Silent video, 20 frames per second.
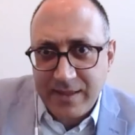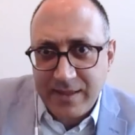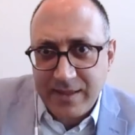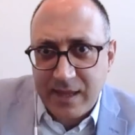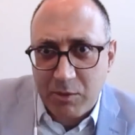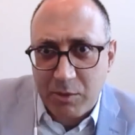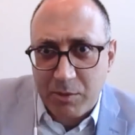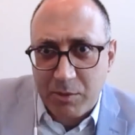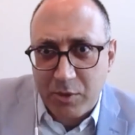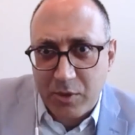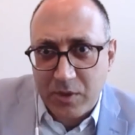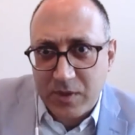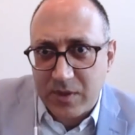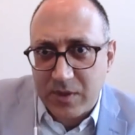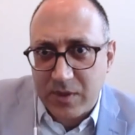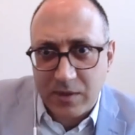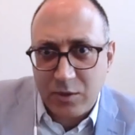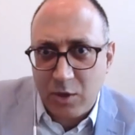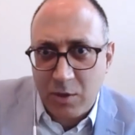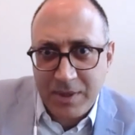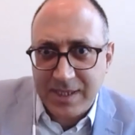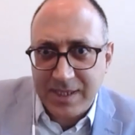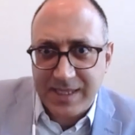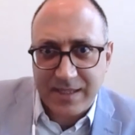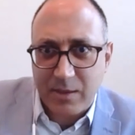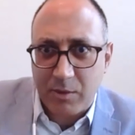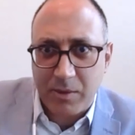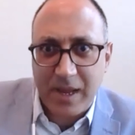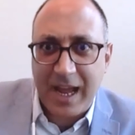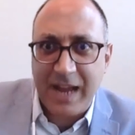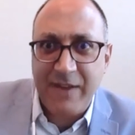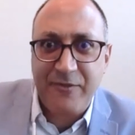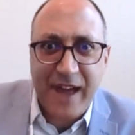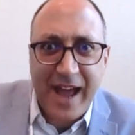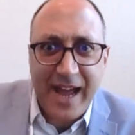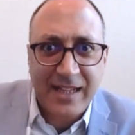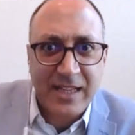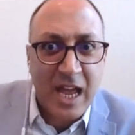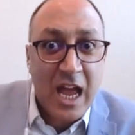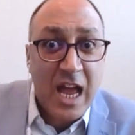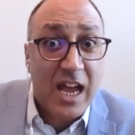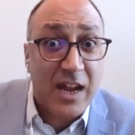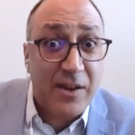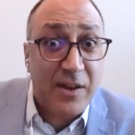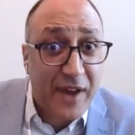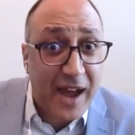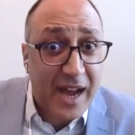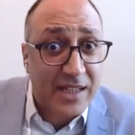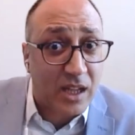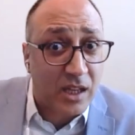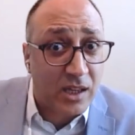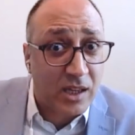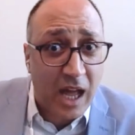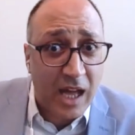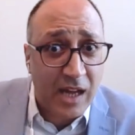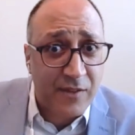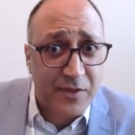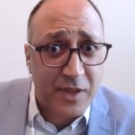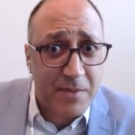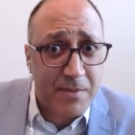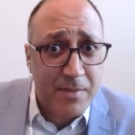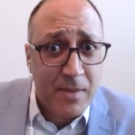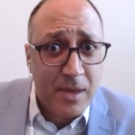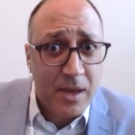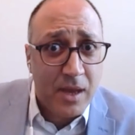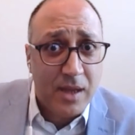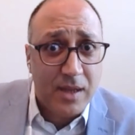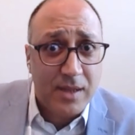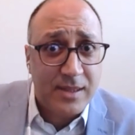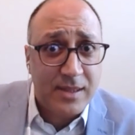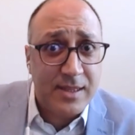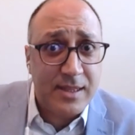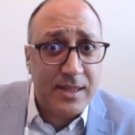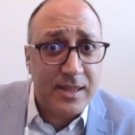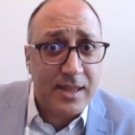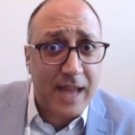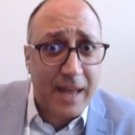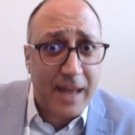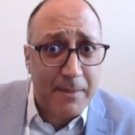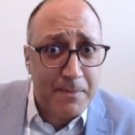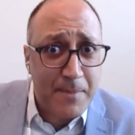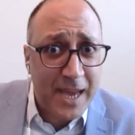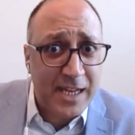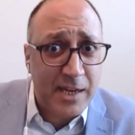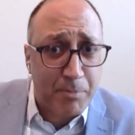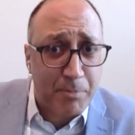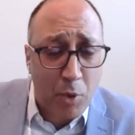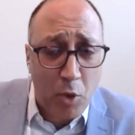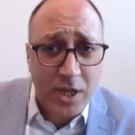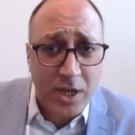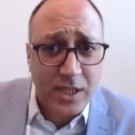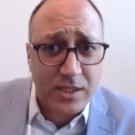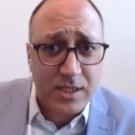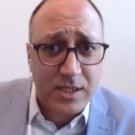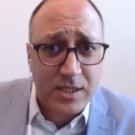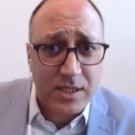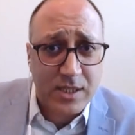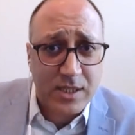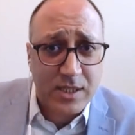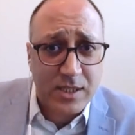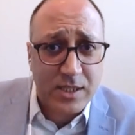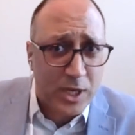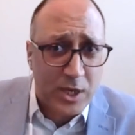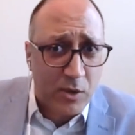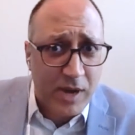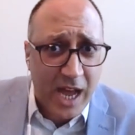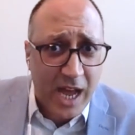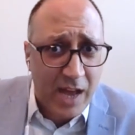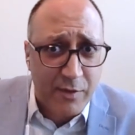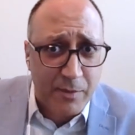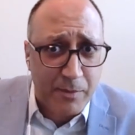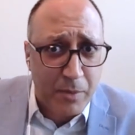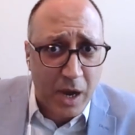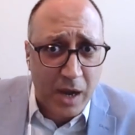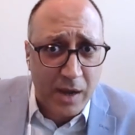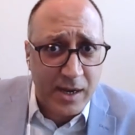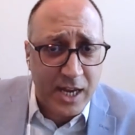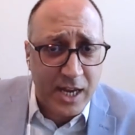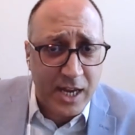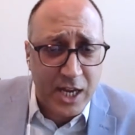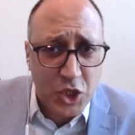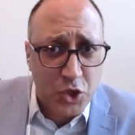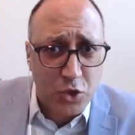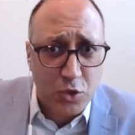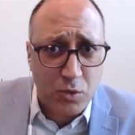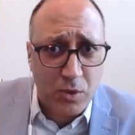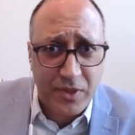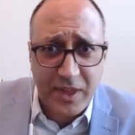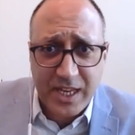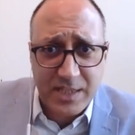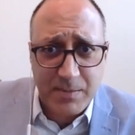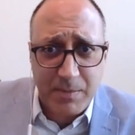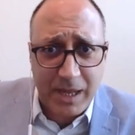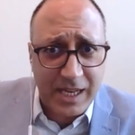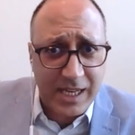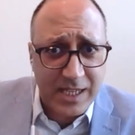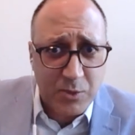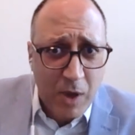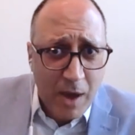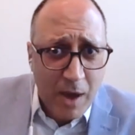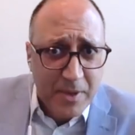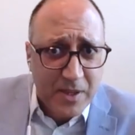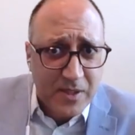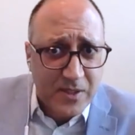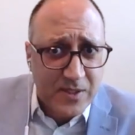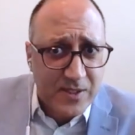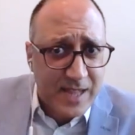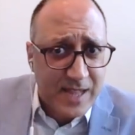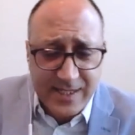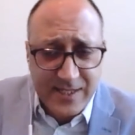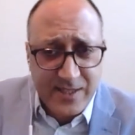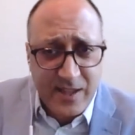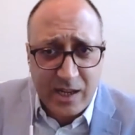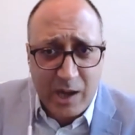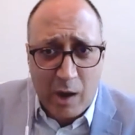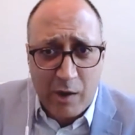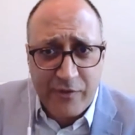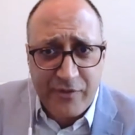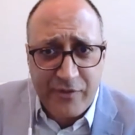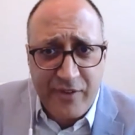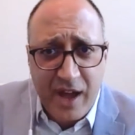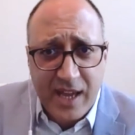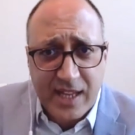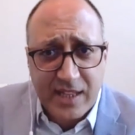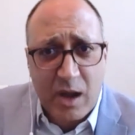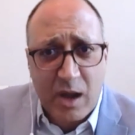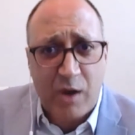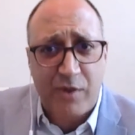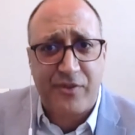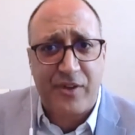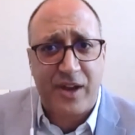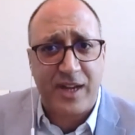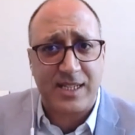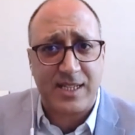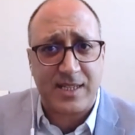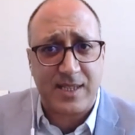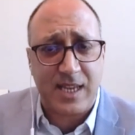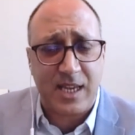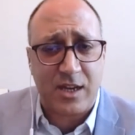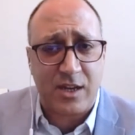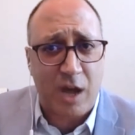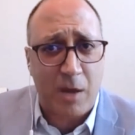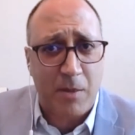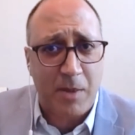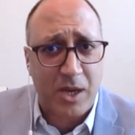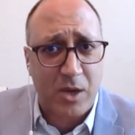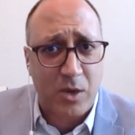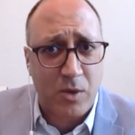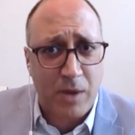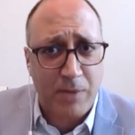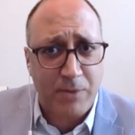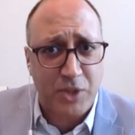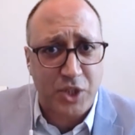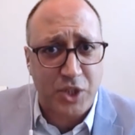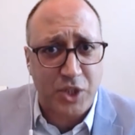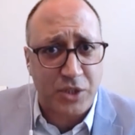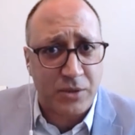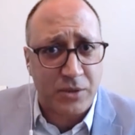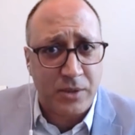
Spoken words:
they were pro-Israel? Nobody said they were. In fact, a lot of them made a point to say we don't have an issue with Hezbollah's weapons. That's not our fight. Our fight is economic corruption,